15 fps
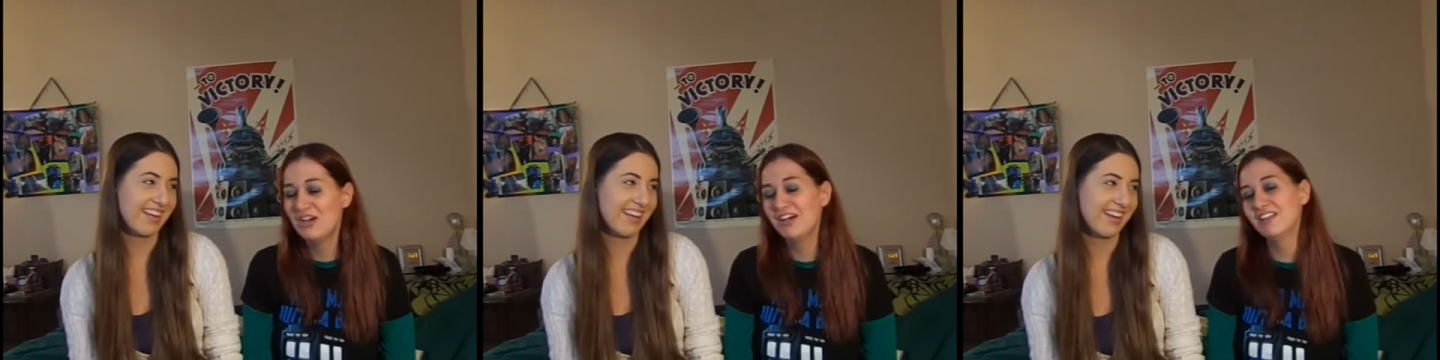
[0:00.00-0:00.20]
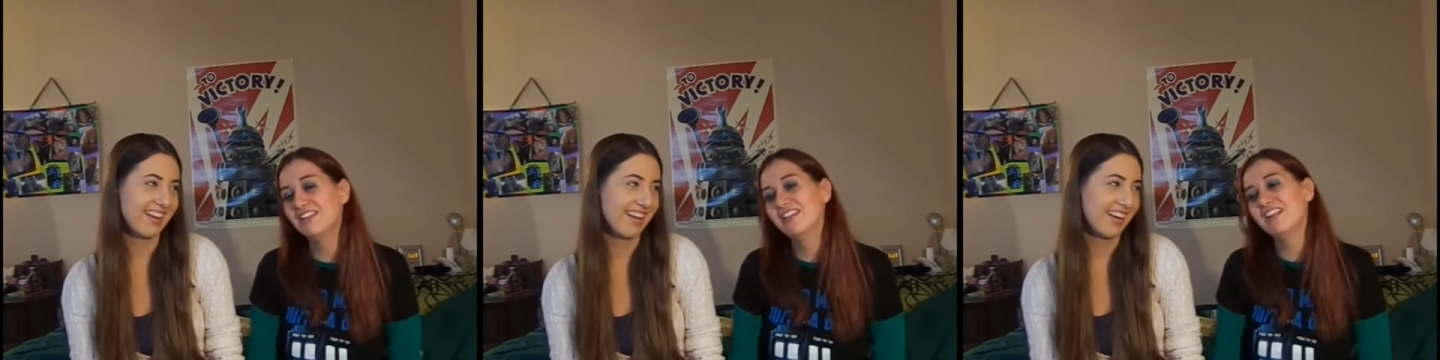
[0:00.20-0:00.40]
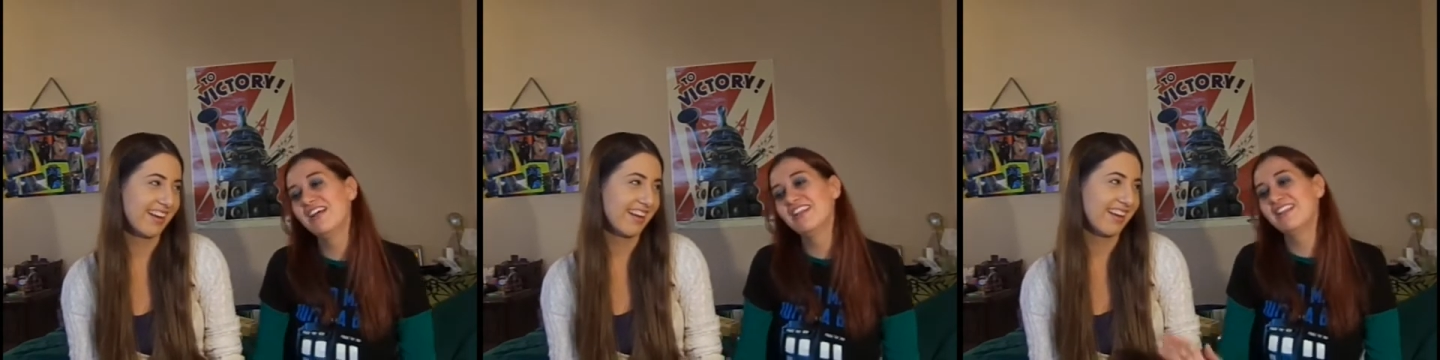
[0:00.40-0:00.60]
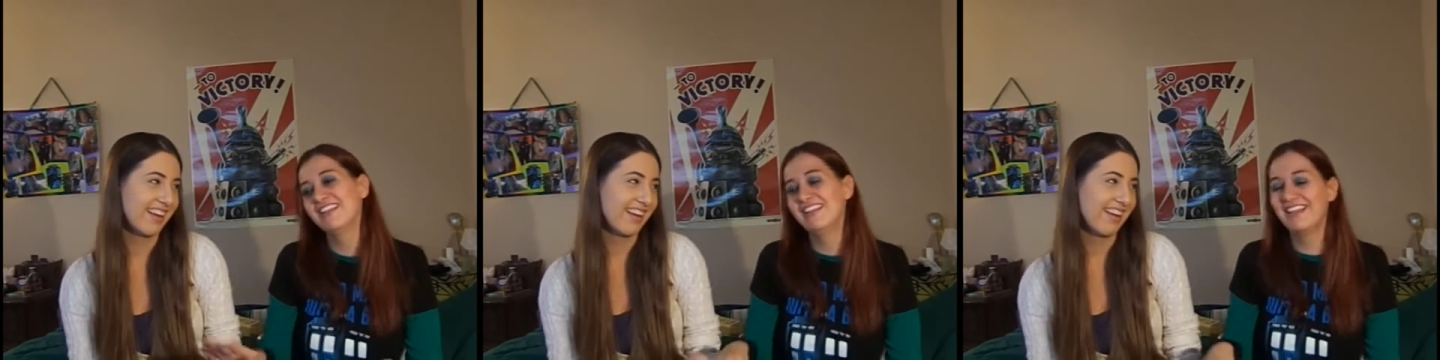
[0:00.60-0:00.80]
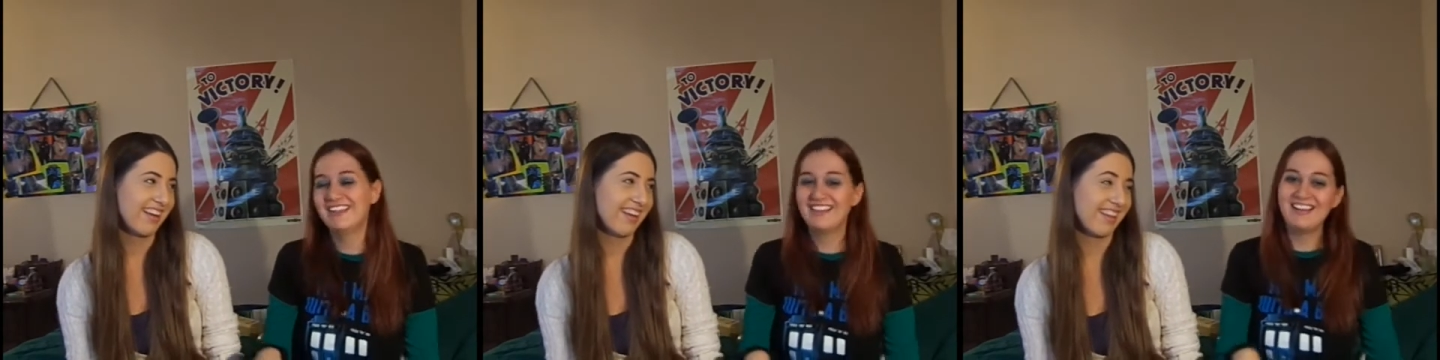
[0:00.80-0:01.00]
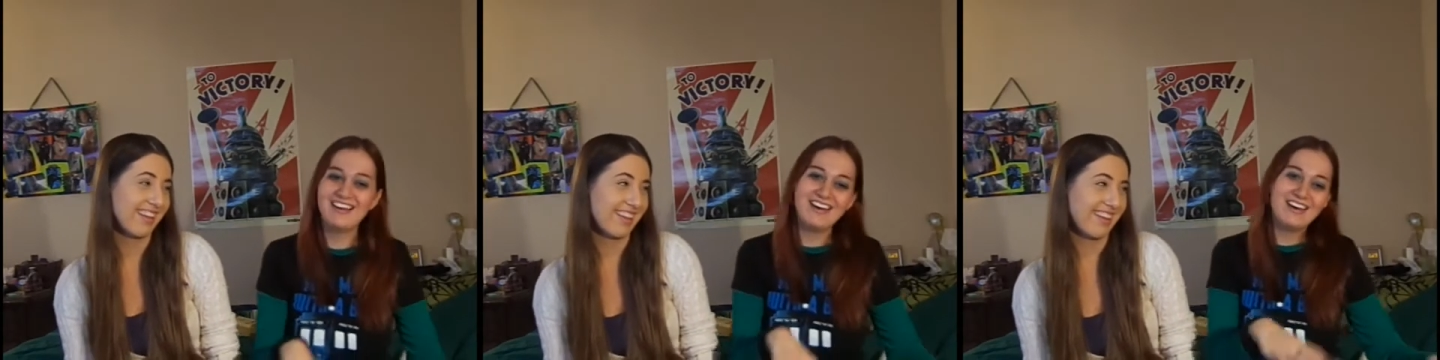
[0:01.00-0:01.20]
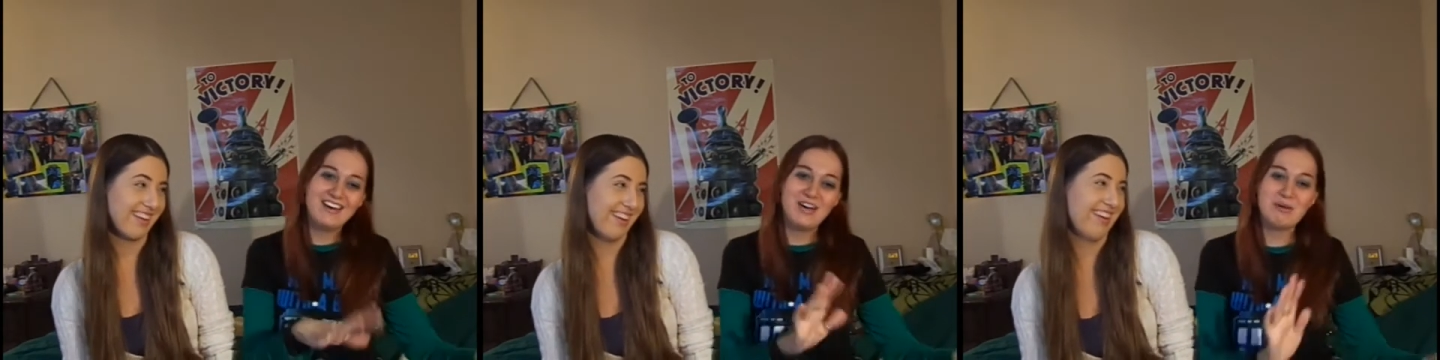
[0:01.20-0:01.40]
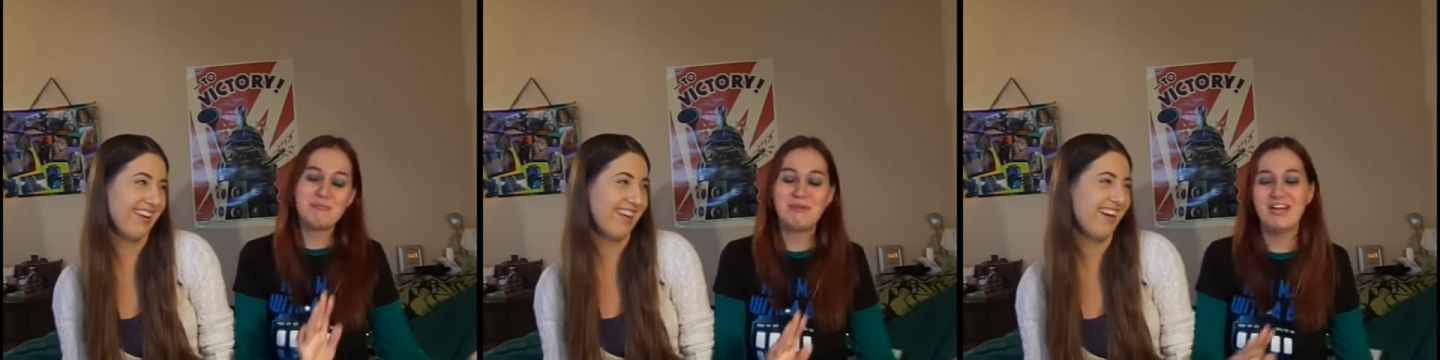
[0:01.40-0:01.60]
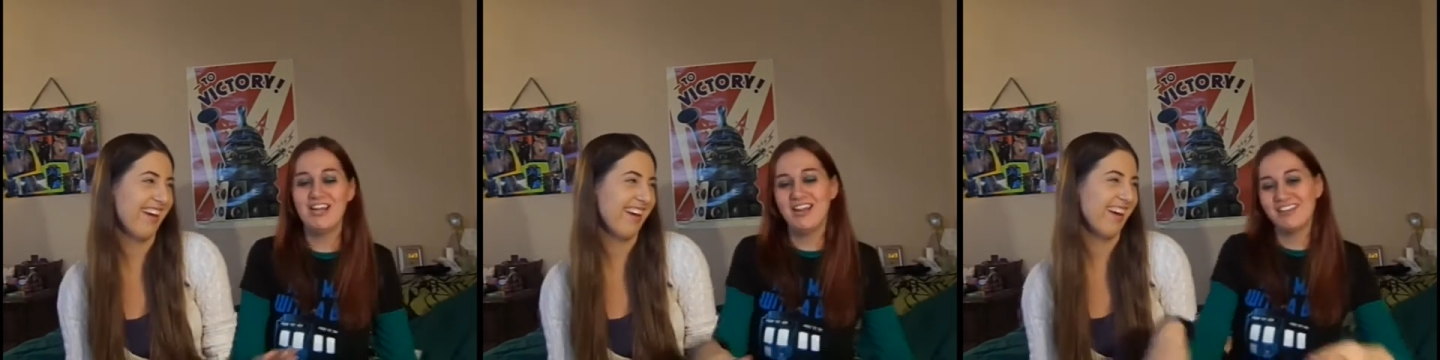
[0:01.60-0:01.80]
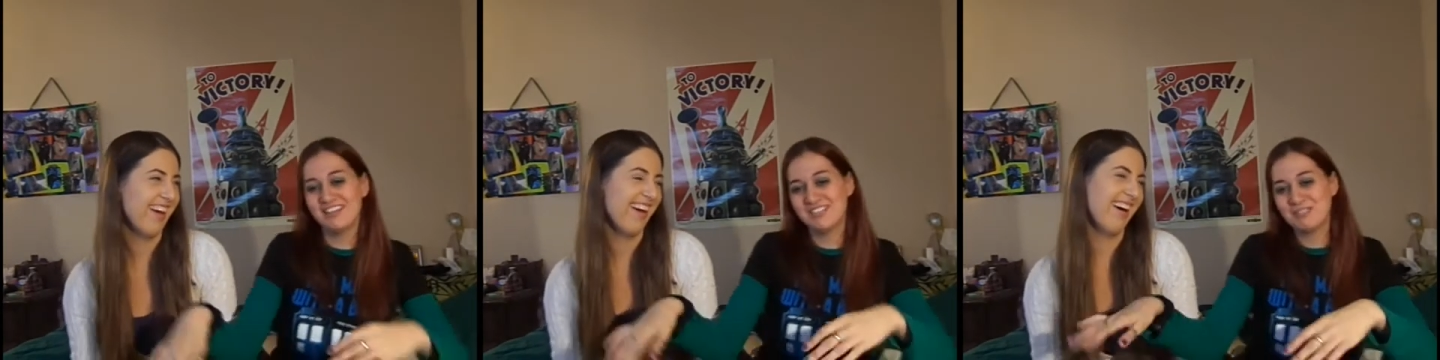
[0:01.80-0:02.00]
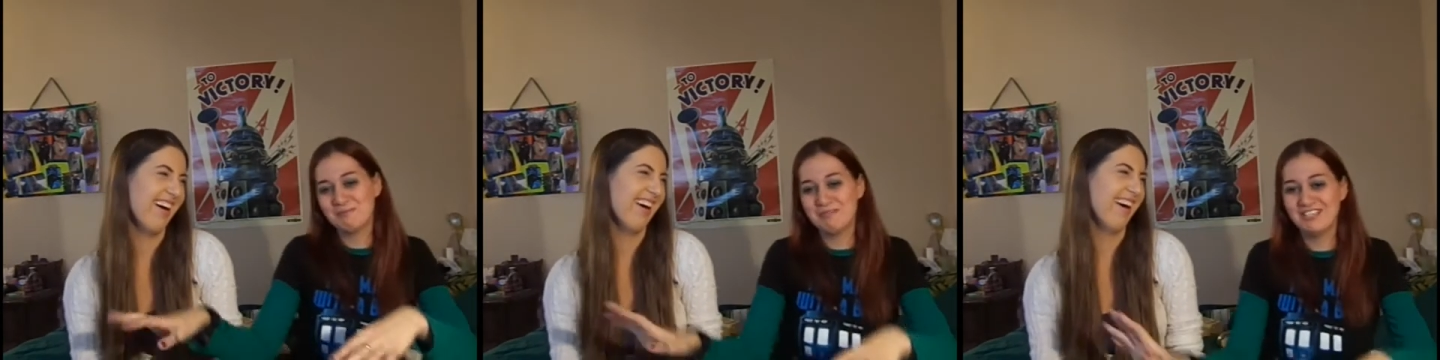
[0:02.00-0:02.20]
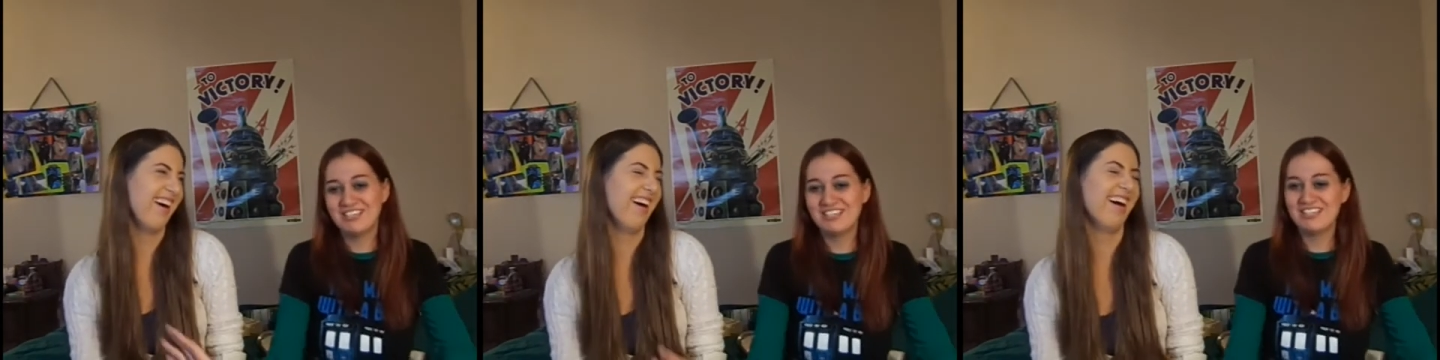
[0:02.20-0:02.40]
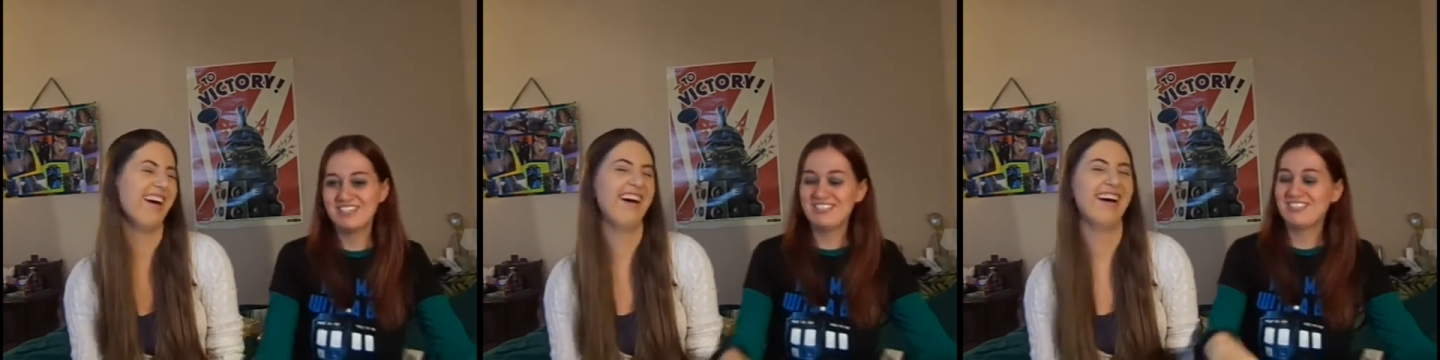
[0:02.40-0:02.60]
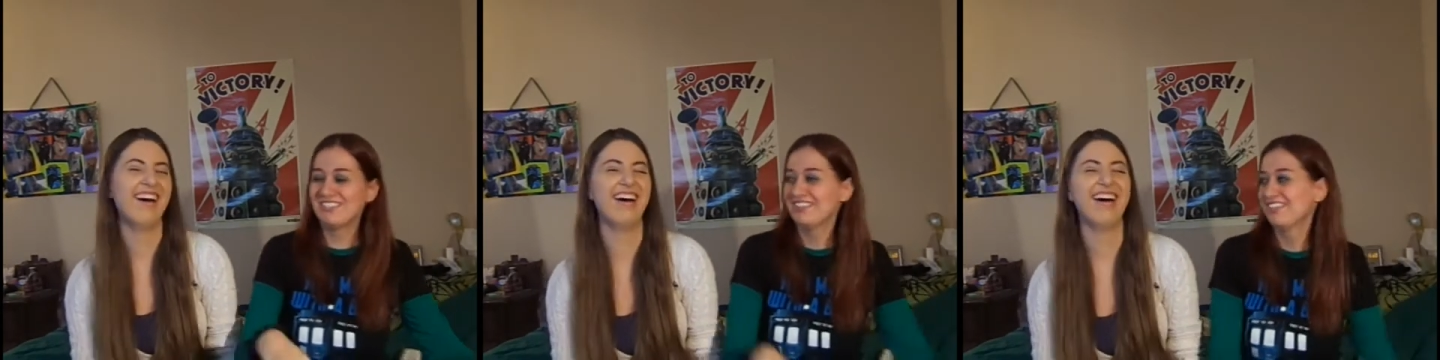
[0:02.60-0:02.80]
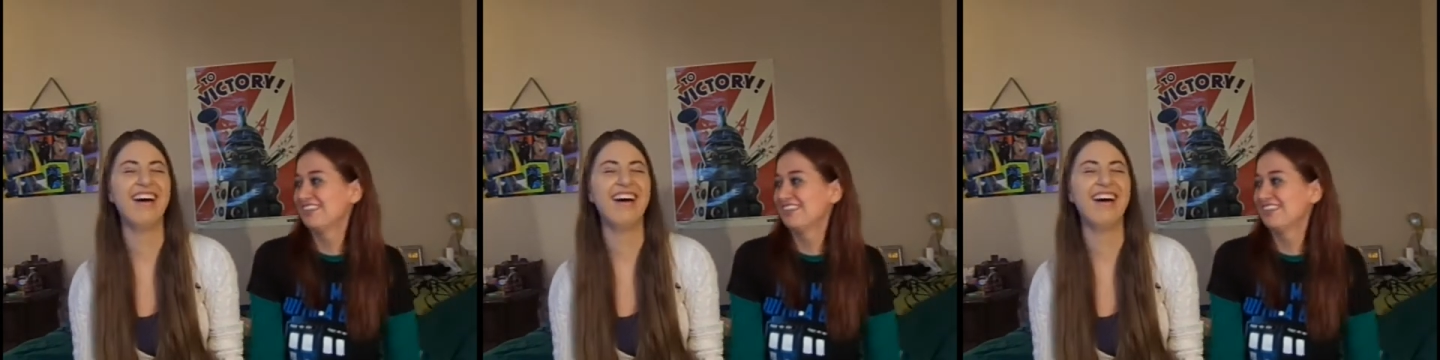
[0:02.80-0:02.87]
Speaker 1: la la la, Britney Spears.